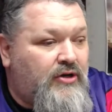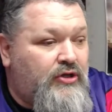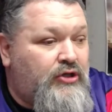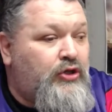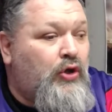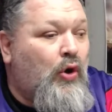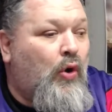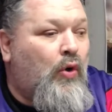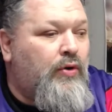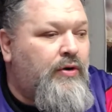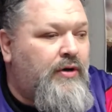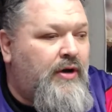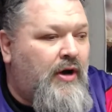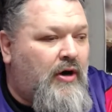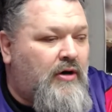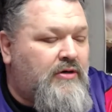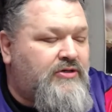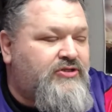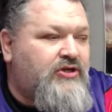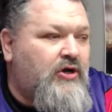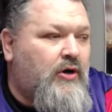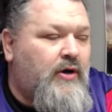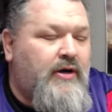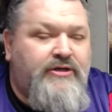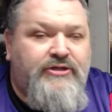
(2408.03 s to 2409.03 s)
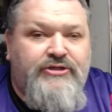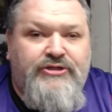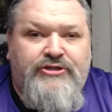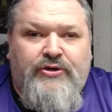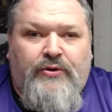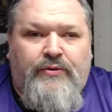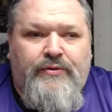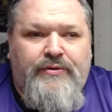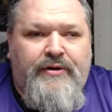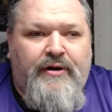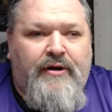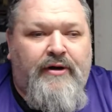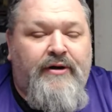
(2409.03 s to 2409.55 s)
Jotnar, sorry,
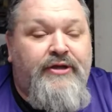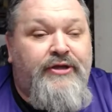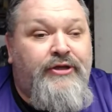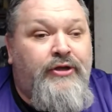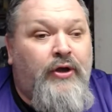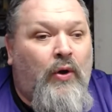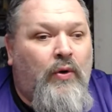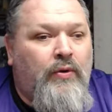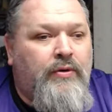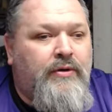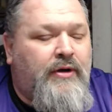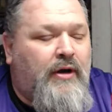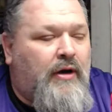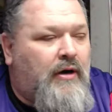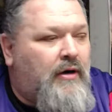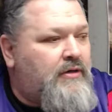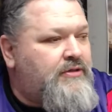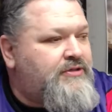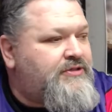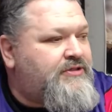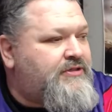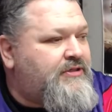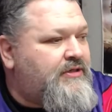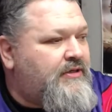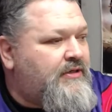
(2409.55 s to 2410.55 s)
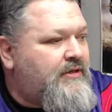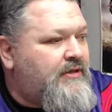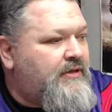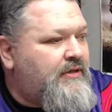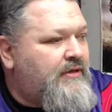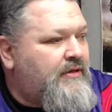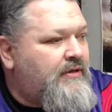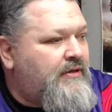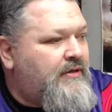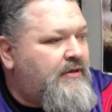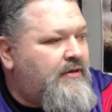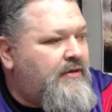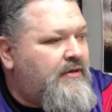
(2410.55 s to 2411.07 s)
Jotnar. Jotnars.
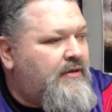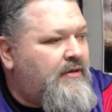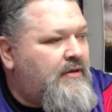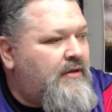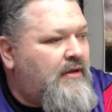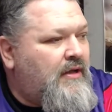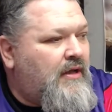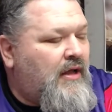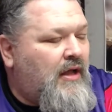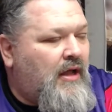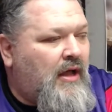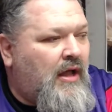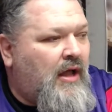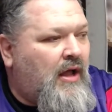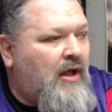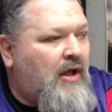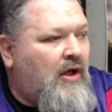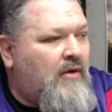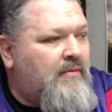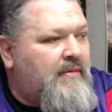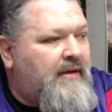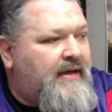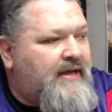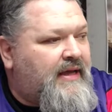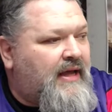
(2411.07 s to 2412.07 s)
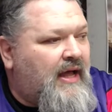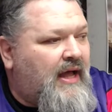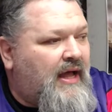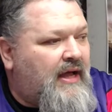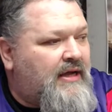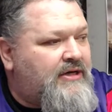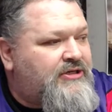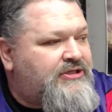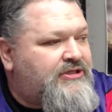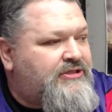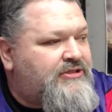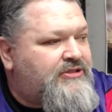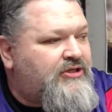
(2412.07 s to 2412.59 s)
Oh my
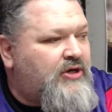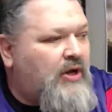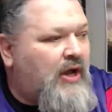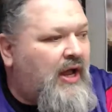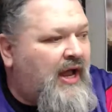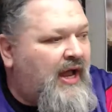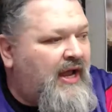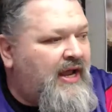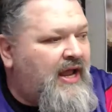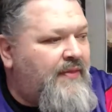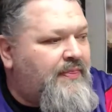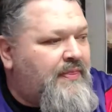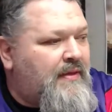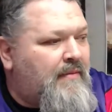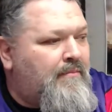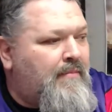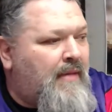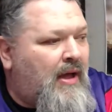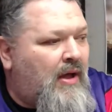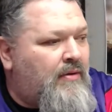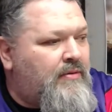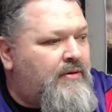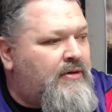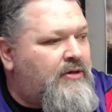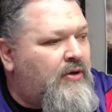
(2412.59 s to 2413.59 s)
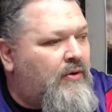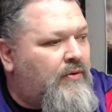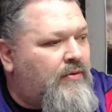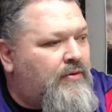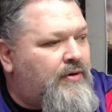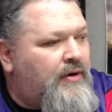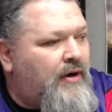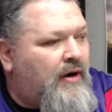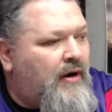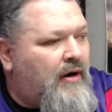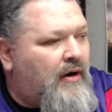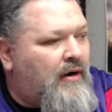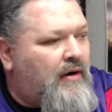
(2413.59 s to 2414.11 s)
gosh. So I got the mountain
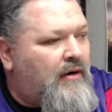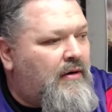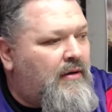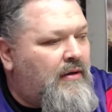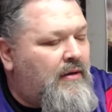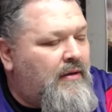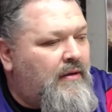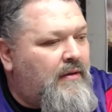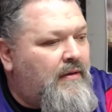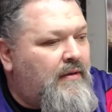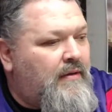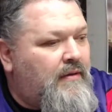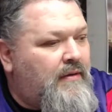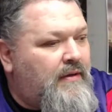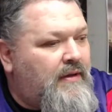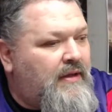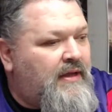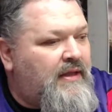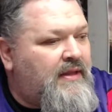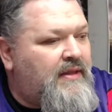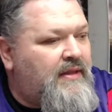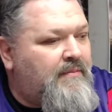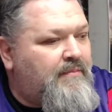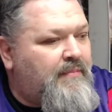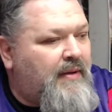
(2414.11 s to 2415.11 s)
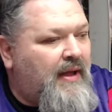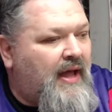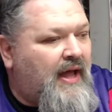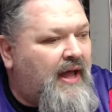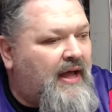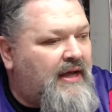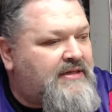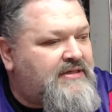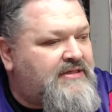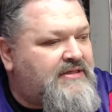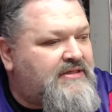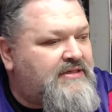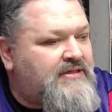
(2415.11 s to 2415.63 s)
Jotnar in the
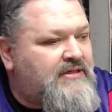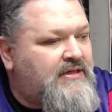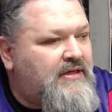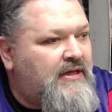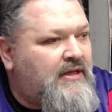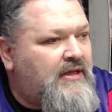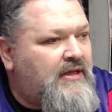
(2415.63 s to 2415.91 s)
box.